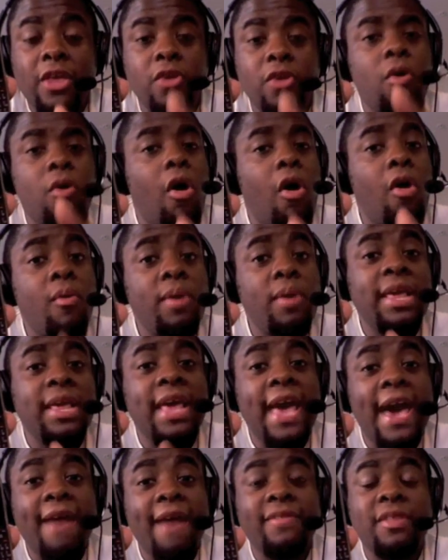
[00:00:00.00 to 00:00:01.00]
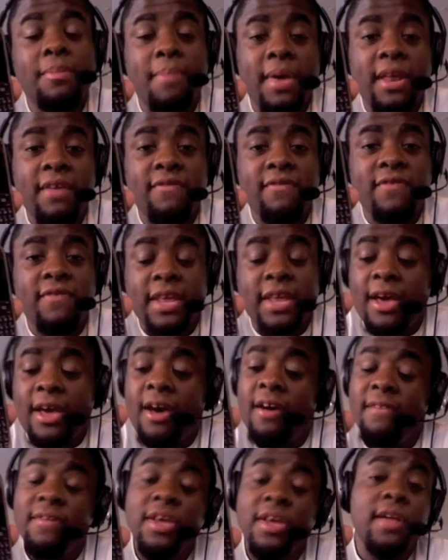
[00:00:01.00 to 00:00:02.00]
you already have the benefit
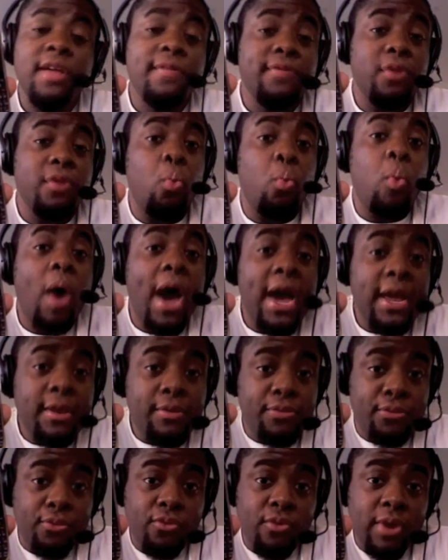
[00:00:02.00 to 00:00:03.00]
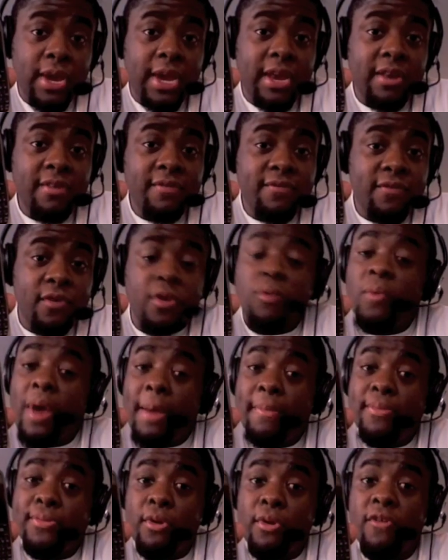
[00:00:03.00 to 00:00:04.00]
of the widescreen for
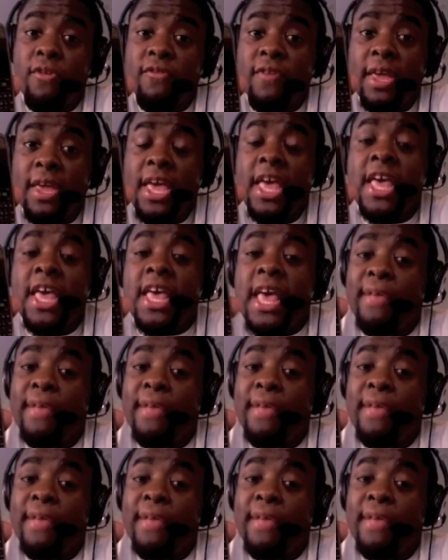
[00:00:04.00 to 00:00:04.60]
web surfing,